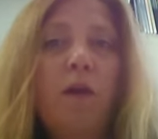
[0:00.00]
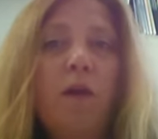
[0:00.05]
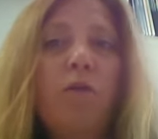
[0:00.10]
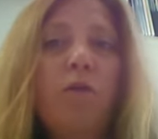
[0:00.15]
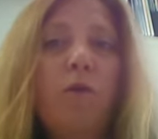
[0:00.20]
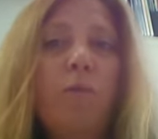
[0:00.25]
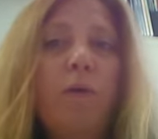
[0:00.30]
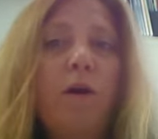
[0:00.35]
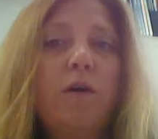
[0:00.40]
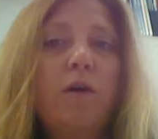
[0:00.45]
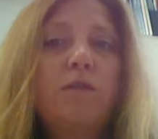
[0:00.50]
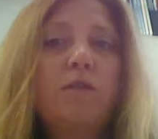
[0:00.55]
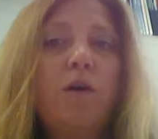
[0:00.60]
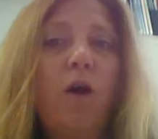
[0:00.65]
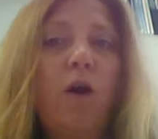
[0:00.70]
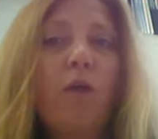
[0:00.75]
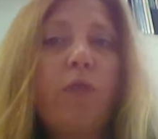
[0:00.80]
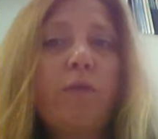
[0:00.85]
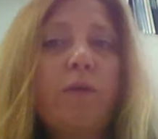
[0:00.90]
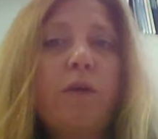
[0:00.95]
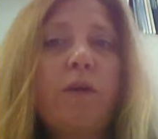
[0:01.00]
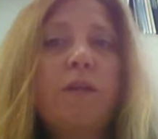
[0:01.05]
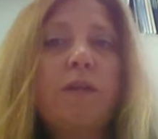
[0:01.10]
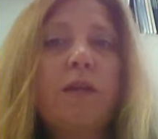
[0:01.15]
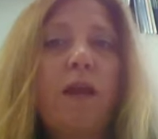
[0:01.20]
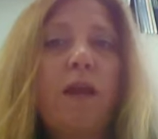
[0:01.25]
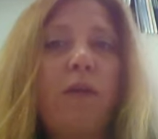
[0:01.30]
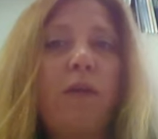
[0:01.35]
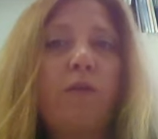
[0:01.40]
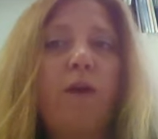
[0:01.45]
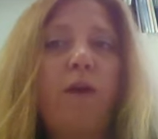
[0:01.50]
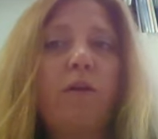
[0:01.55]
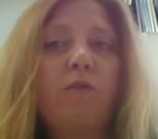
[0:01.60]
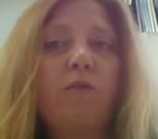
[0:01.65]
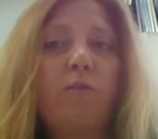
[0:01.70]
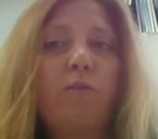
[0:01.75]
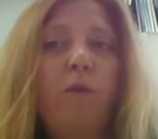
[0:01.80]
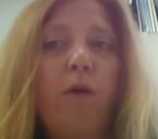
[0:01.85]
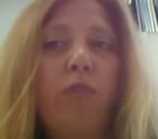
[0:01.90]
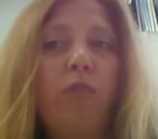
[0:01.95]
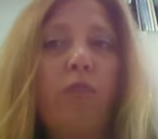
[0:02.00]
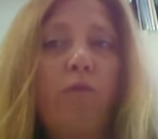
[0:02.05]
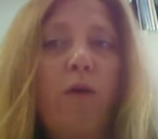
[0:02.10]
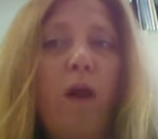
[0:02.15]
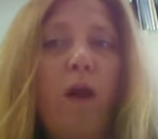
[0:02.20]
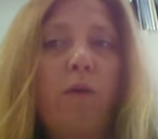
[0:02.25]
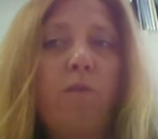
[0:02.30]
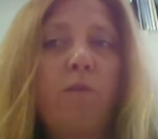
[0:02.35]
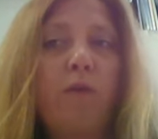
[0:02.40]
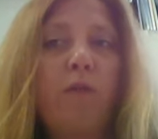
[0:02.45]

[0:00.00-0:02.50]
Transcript: You will post all 3 together as one thread